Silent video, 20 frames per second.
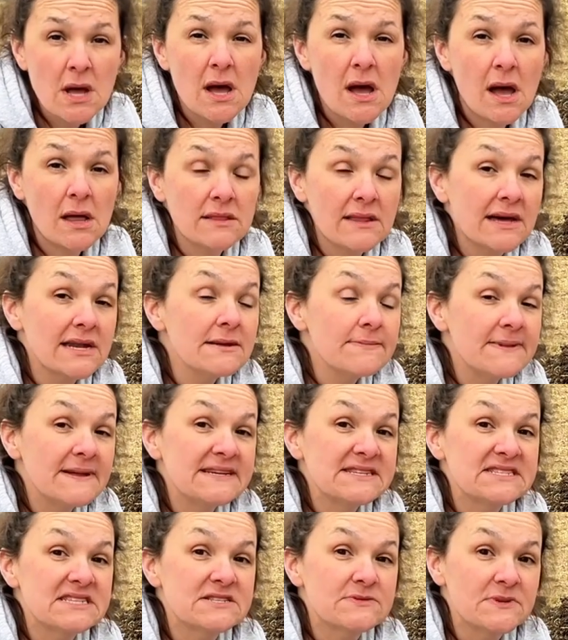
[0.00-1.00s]
a lot of
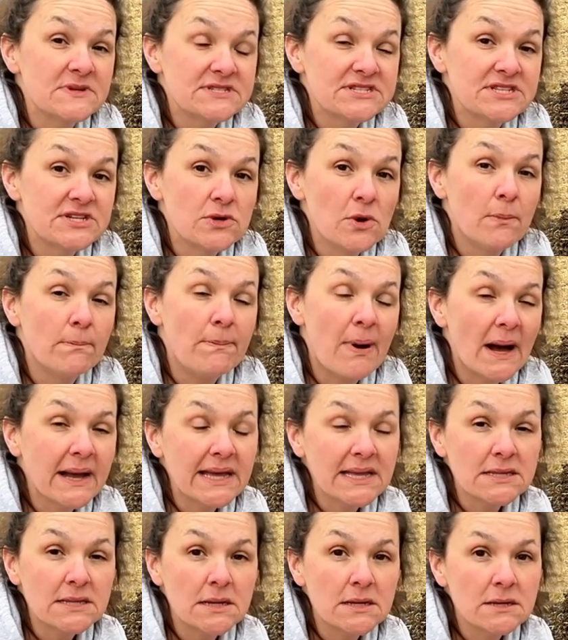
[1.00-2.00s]
places will do
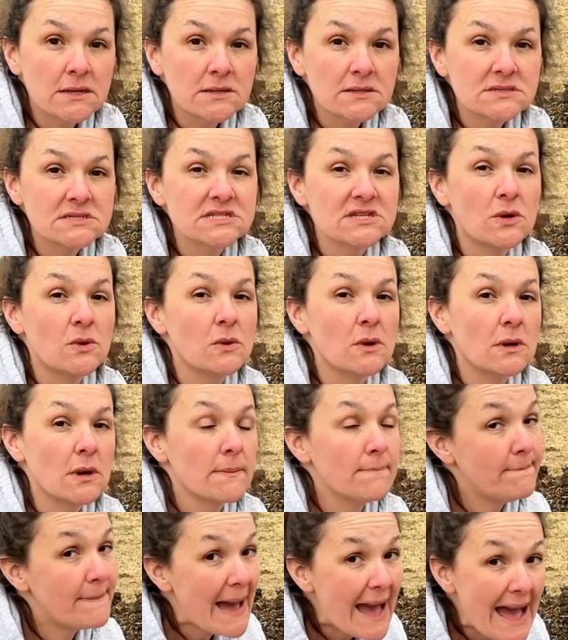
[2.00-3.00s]
bucket loads or
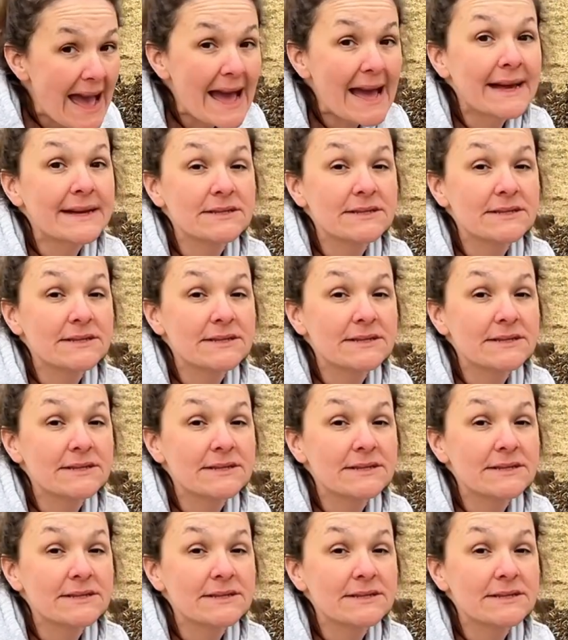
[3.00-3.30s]
bag